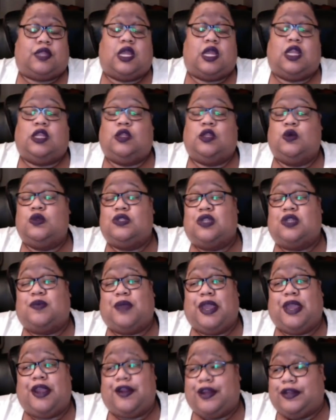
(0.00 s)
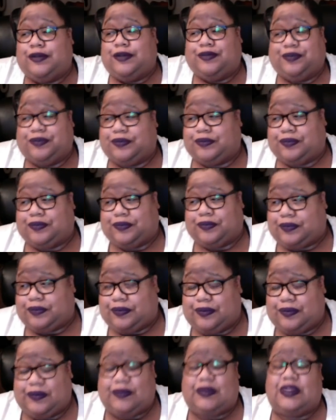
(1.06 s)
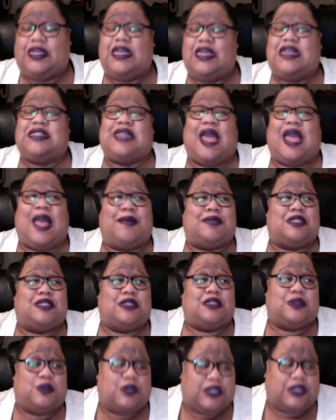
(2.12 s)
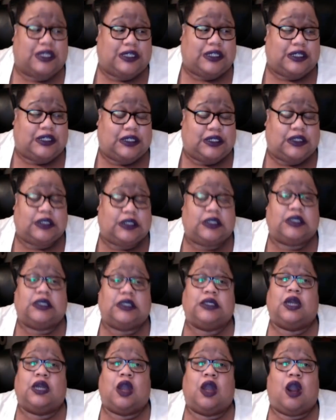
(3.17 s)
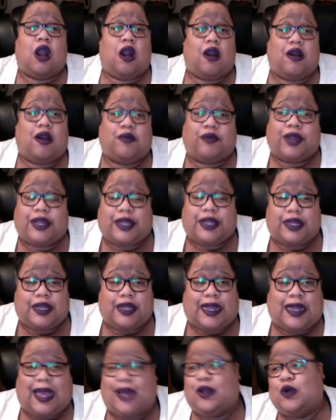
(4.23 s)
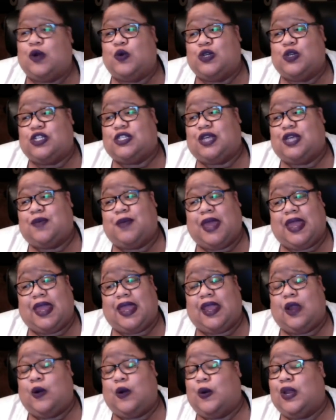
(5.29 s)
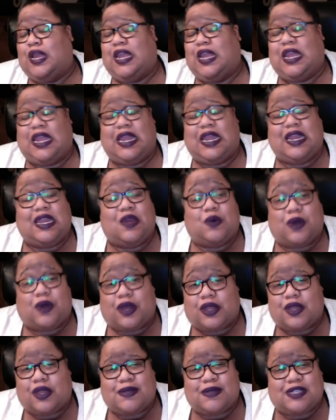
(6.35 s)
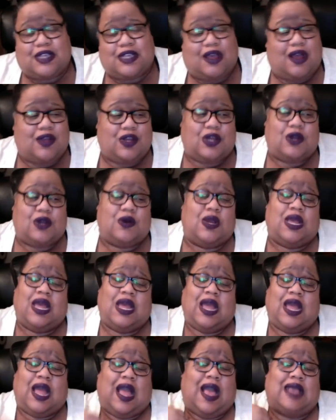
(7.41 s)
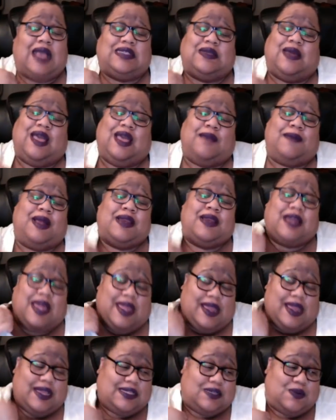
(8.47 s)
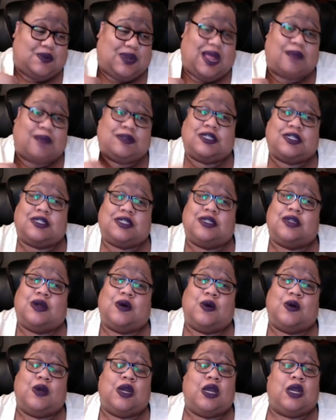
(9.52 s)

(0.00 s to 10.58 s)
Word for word: Losing a parent is absolutely heartbreaking. Like I don't wish that pain on anyone. You know what I'm saying? Y'all know I still have my days when I'm just, you know,